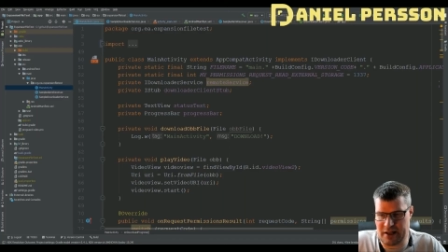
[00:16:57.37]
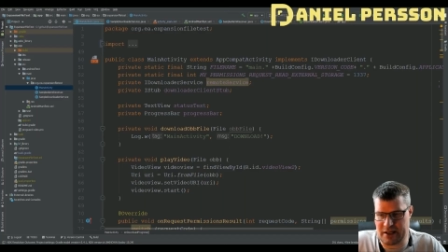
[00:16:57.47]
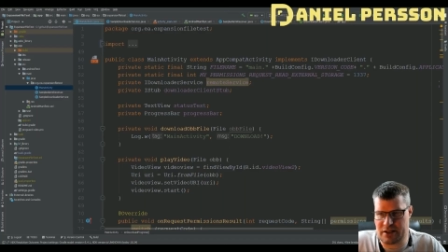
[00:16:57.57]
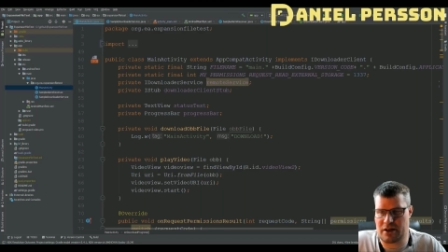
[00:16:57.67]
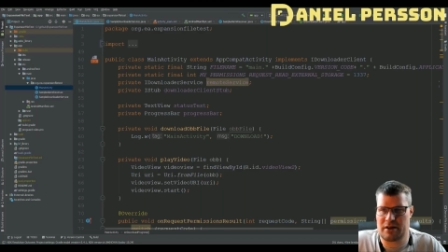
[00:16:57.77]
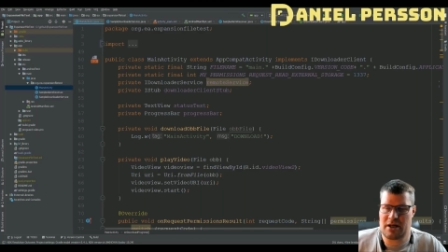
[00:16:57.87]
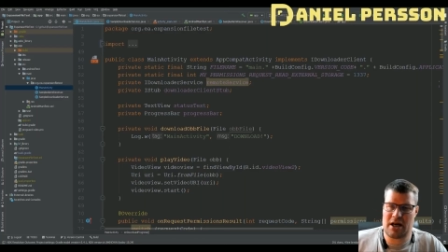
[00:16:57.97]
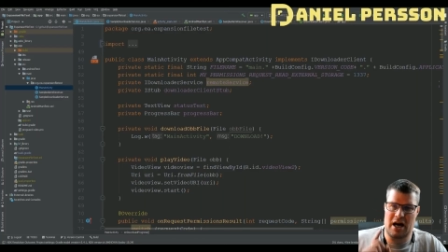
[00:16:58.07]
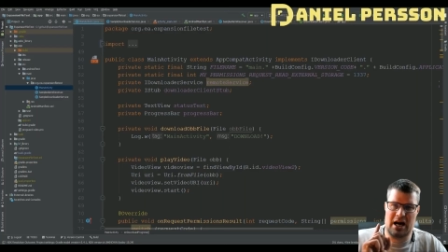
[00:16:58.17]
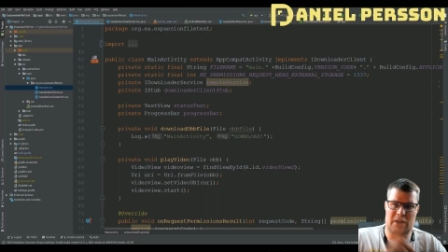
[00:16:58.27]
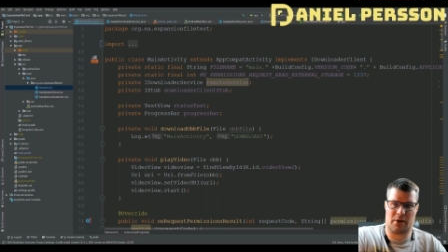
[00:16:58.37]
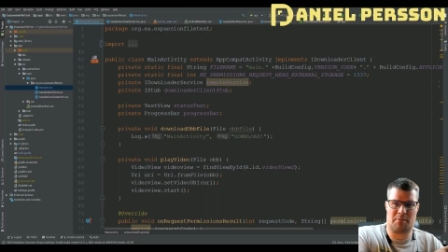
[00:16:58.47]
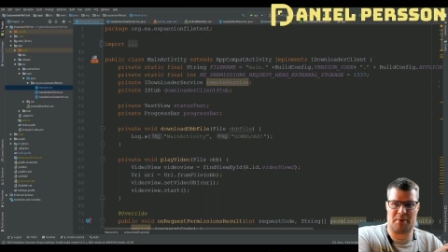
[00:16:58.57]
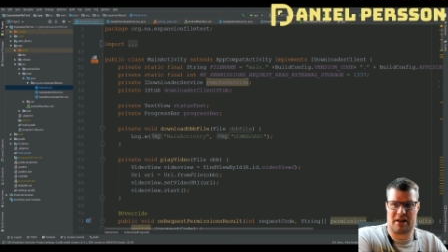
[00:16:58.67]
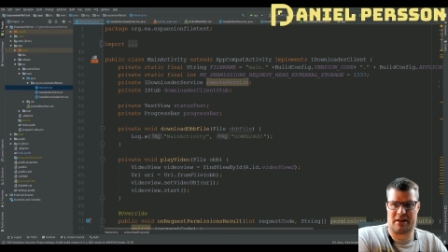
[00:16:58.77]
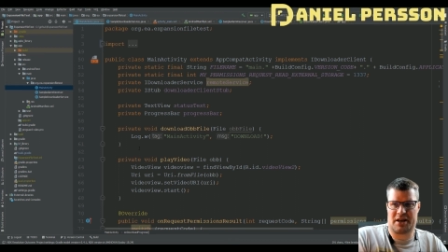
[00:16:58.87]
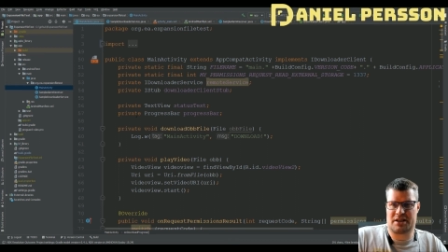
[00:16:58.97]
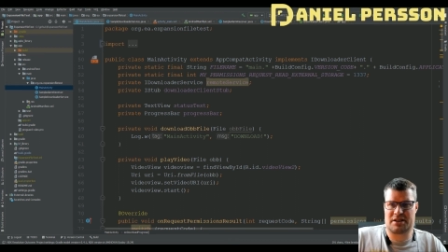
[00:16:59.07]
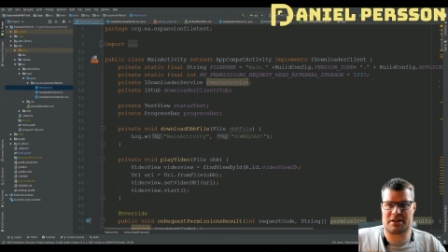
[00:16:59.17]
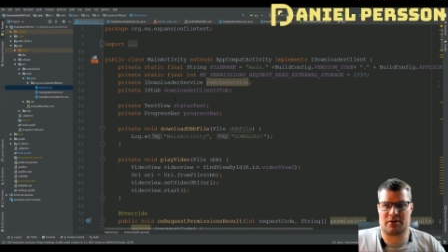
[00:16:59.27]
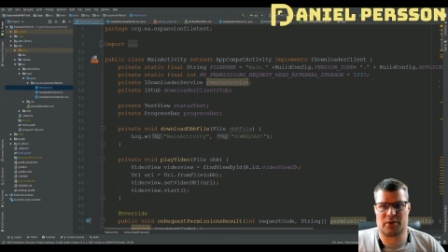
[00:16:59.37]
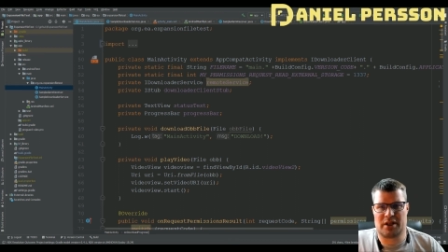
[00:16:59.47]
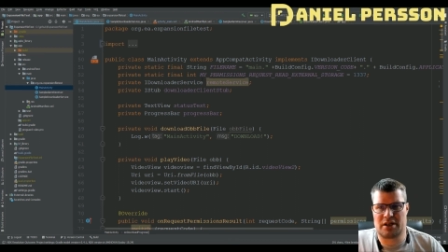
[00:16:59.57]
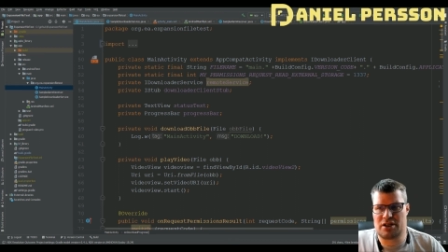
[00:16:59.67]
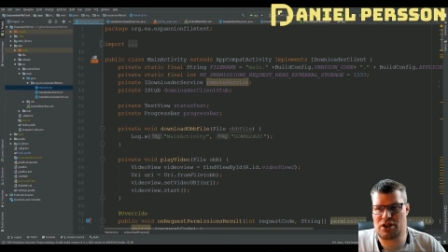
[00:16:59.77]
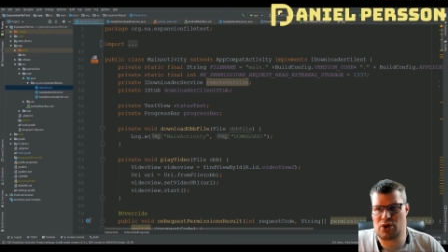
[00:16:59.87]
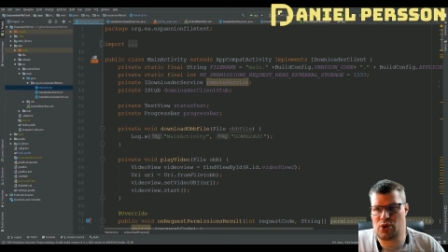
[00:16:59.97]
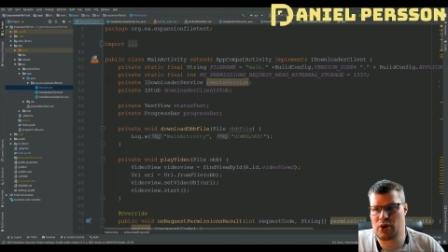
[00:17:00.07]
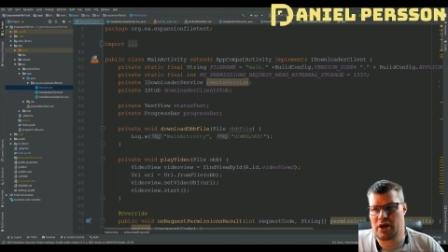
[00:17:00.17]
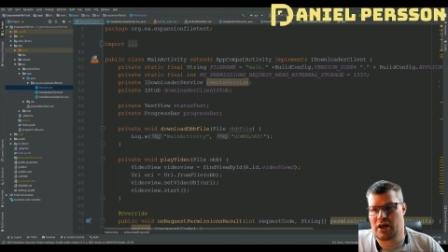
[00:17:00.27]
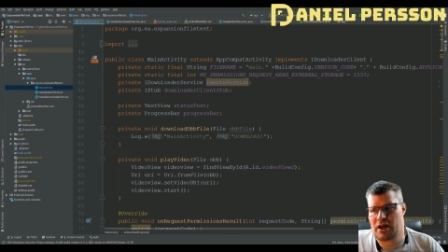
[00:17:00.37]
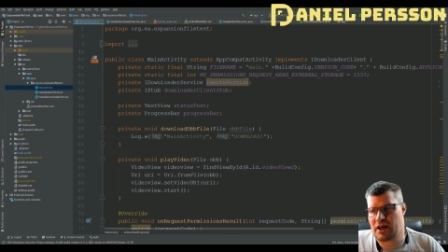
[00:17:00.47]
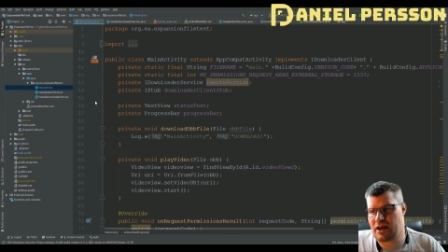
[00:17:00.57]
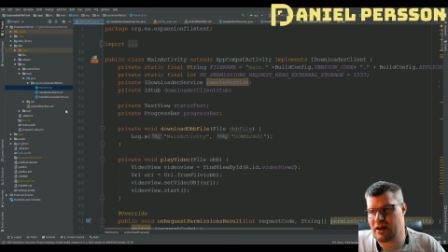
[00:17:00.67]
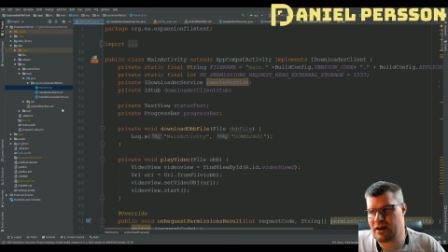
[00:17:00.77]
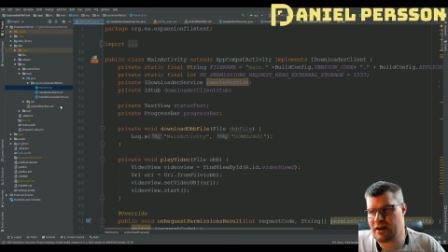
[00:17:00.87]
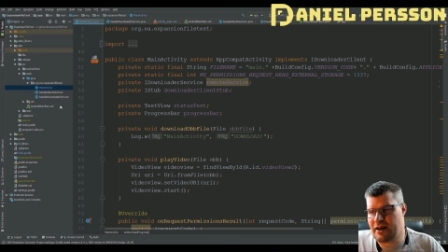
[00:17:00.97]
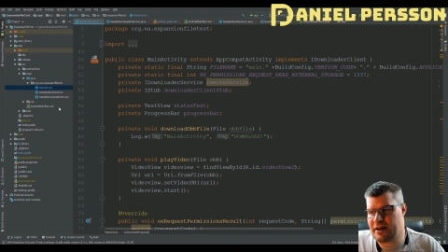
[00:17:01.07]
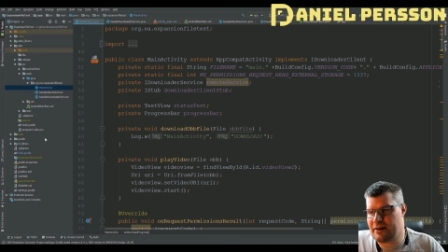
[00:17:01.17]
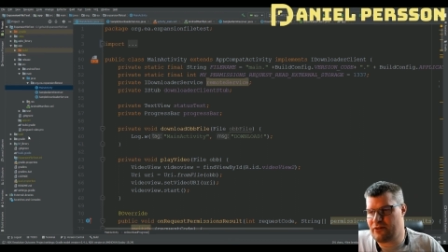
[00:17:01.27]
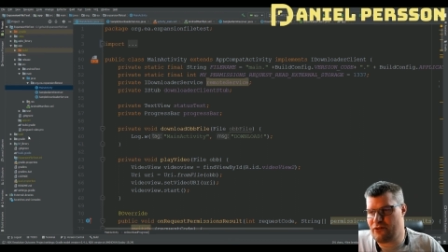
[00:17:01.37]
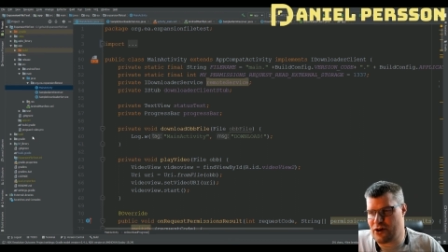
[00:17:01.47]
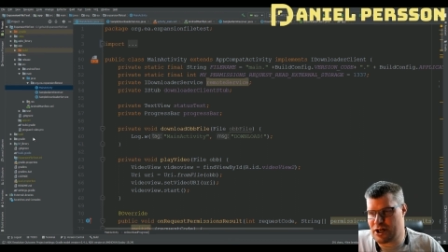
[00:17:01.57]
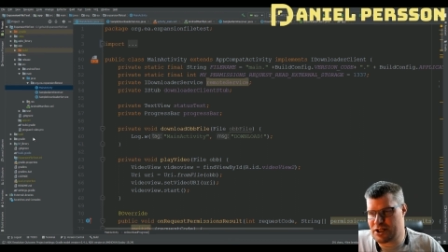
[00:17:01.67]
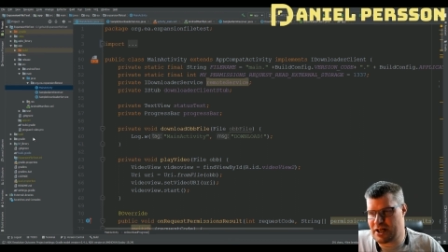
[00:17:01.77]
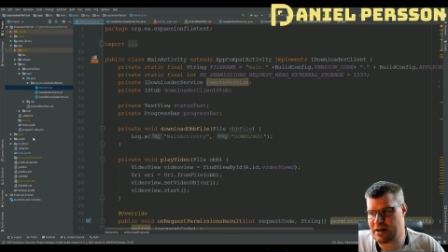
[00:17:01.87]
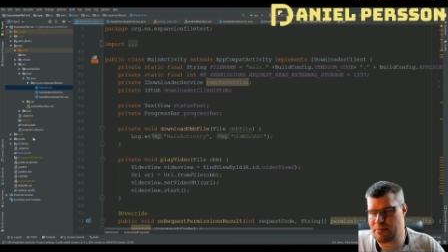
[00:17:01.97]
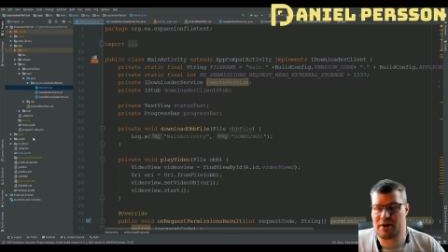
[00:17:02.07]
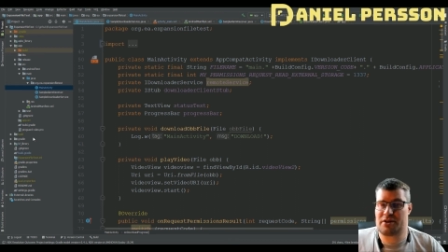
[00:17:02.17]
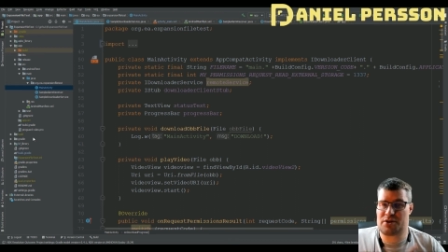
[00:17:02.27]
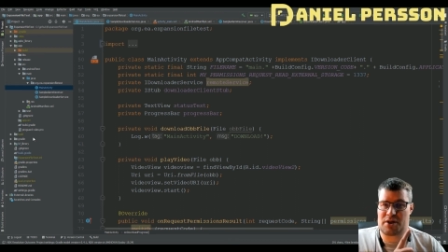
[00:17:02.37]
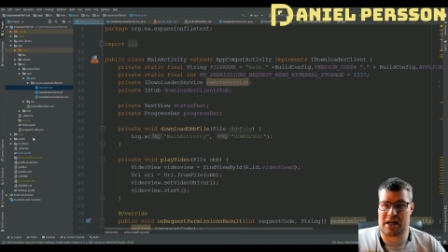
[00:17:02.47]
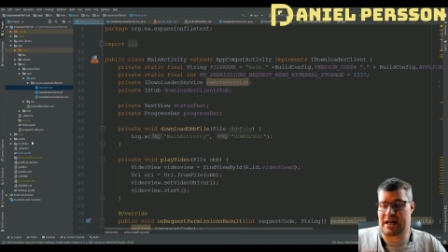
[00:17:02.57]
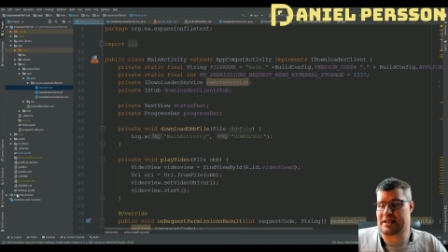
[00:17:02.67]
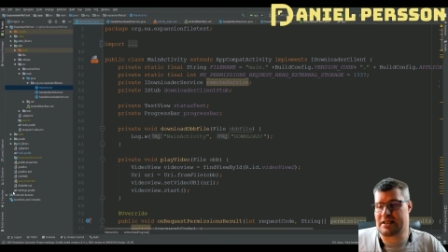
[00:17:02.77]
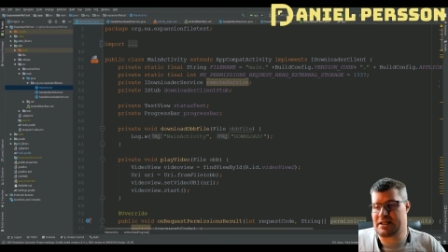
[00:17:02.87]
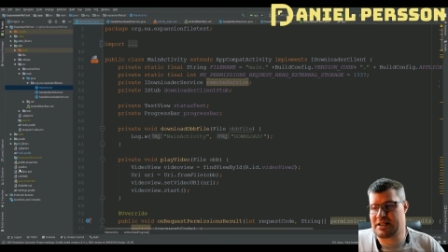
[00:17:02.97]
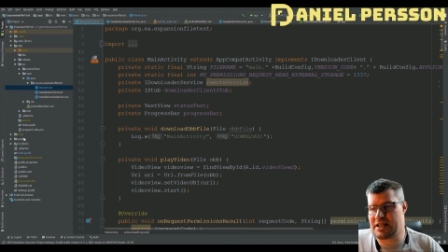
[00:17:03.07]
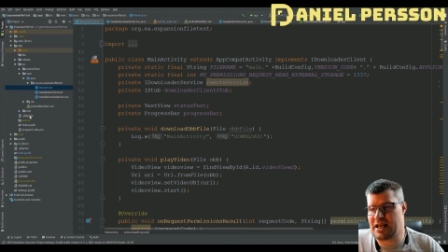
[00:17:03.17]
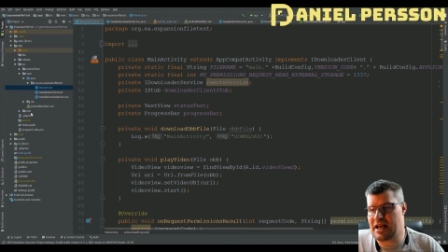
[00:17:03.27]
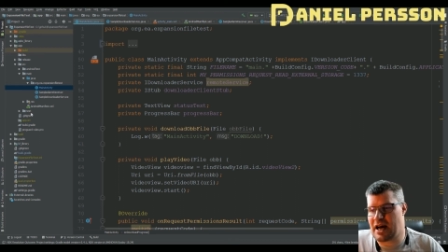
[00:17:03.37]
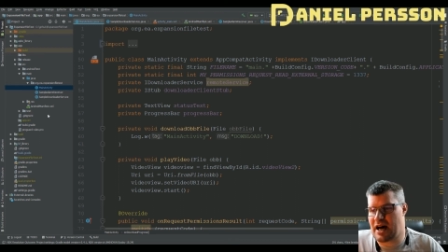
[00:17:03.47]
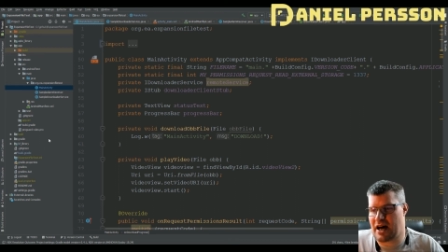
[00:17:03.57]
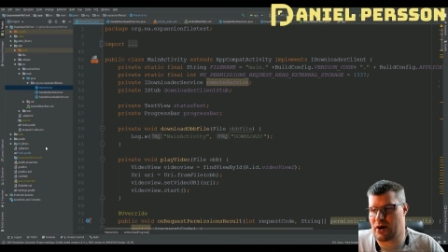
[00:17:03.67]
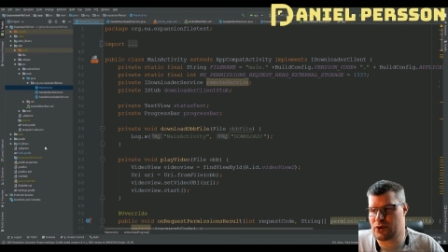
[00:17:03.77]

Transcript: it. So I will build this with a new uh, version number so you can actually see how